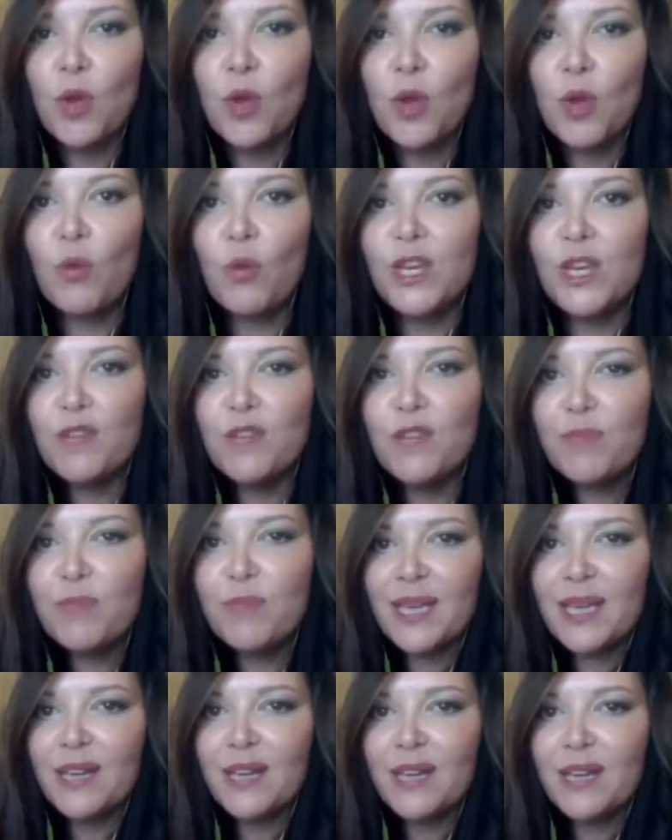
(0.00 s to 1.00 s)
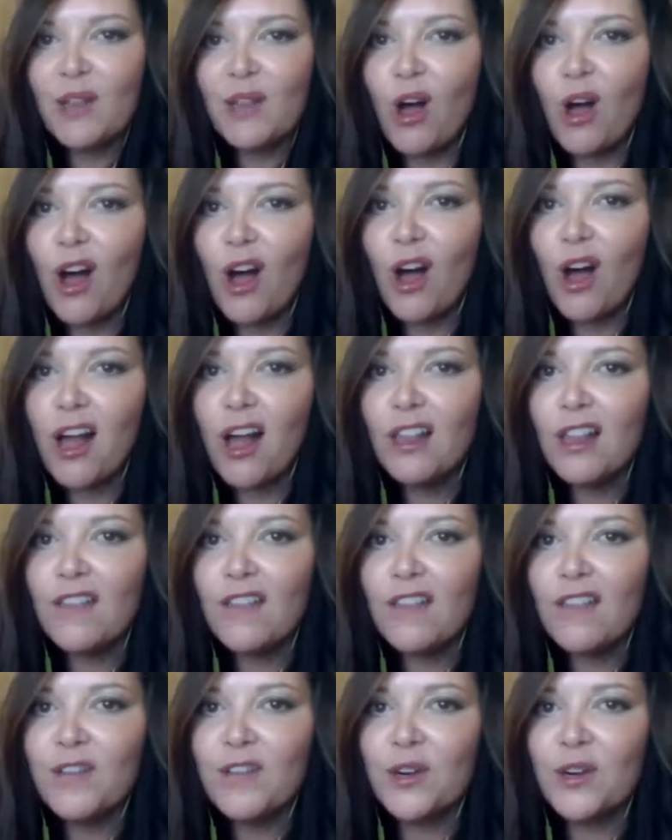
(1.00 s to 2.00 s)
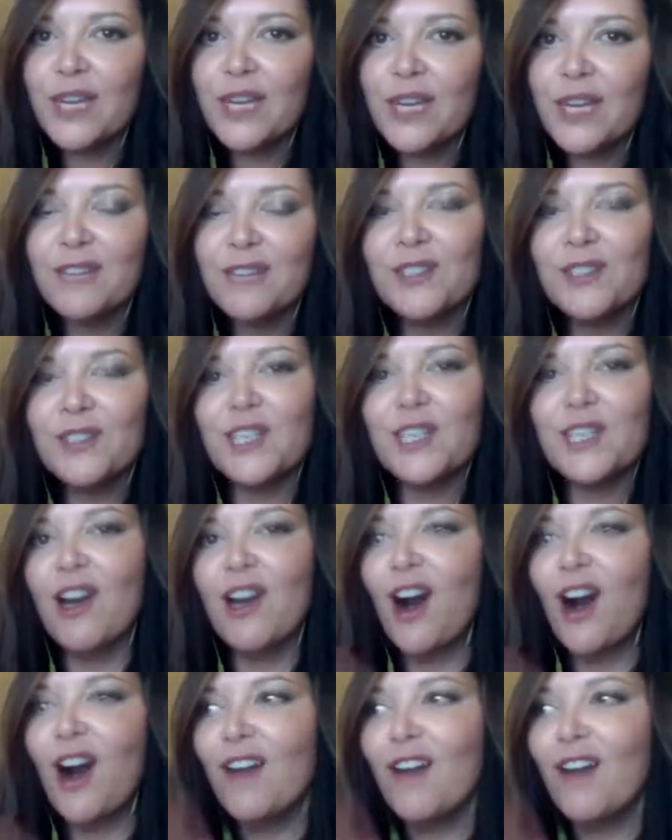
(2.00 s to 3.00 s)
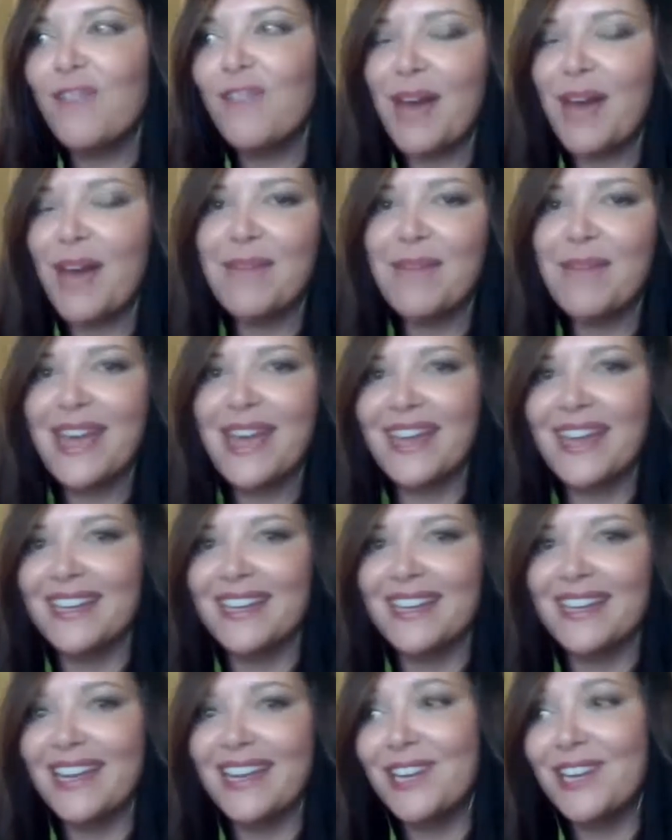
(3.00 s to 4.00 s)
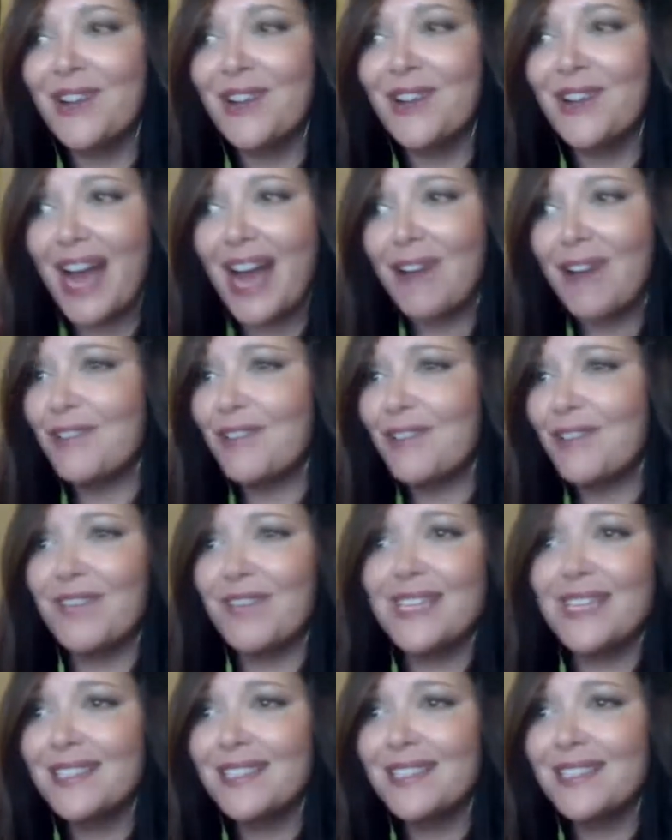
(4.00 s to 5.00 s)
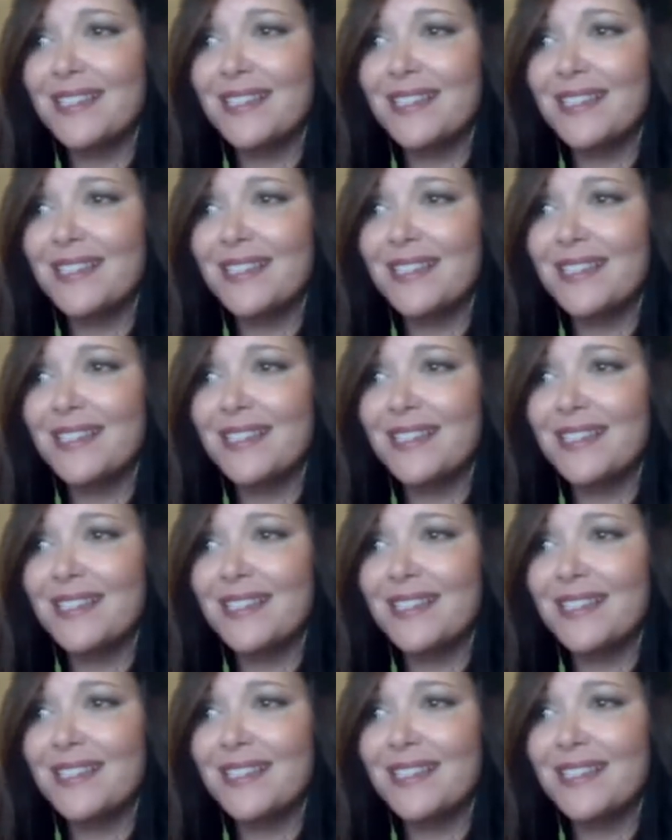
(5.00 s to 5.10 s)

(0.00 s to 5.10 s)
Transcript: when you peel all of your energy off that man and you're out of his